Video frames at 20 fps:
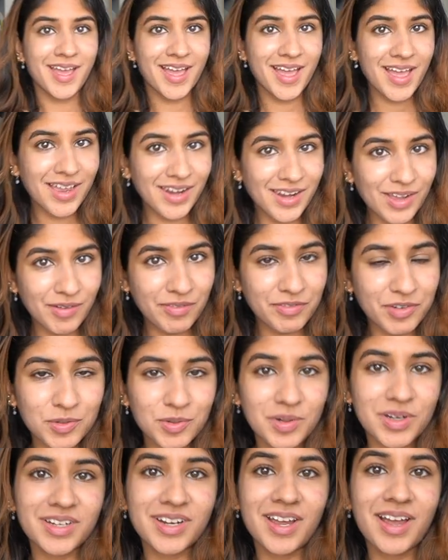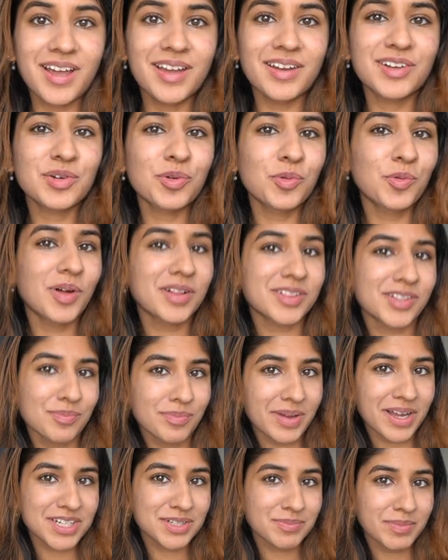Hello everyone and welcome
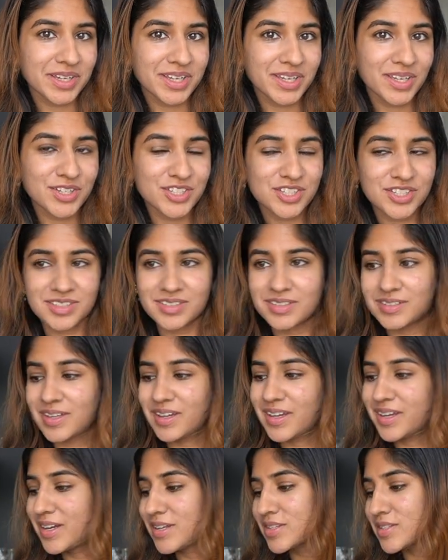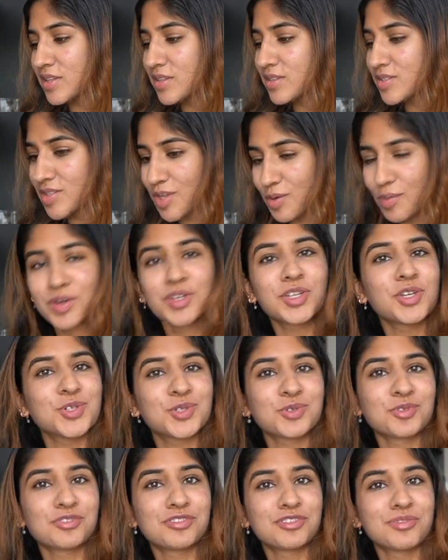back to my kitchen. It is so
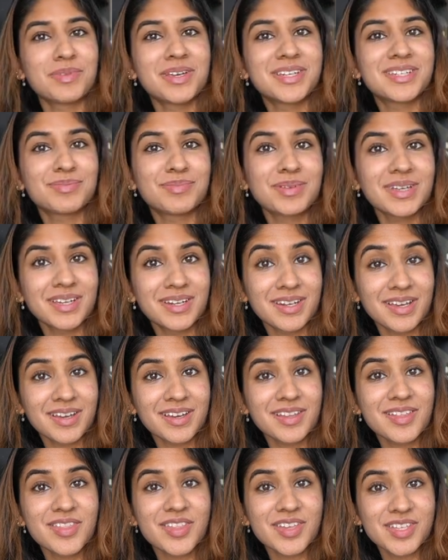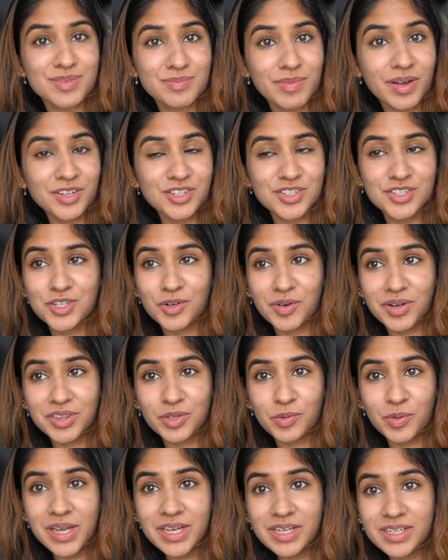unusual for me to be in here this much during
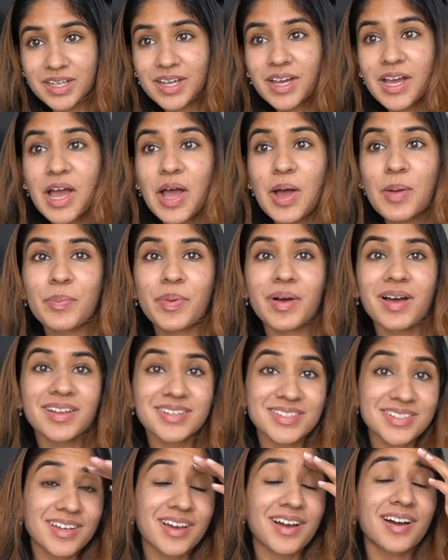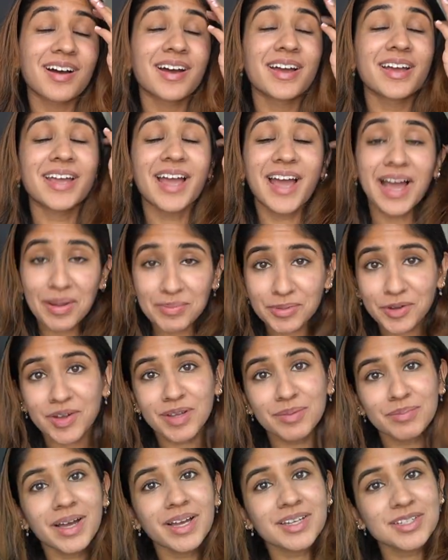the week, but I am
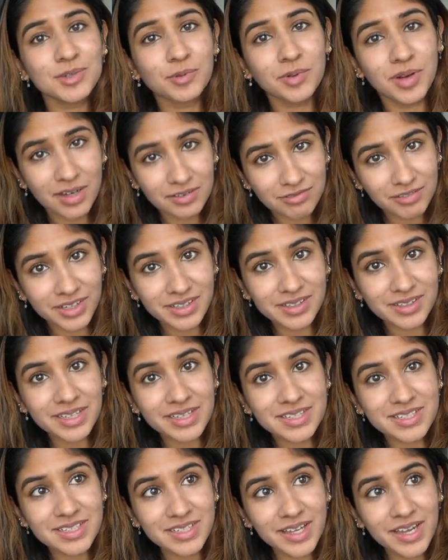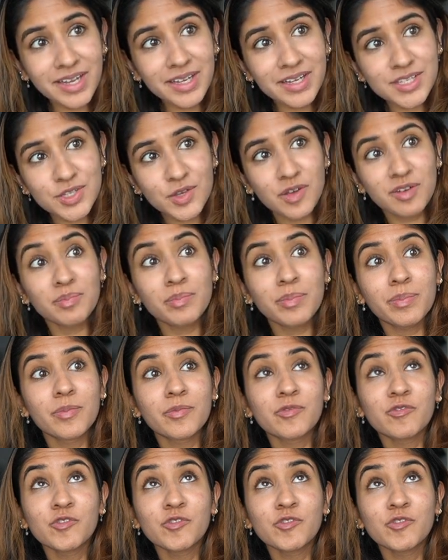going back to work finally today, so I've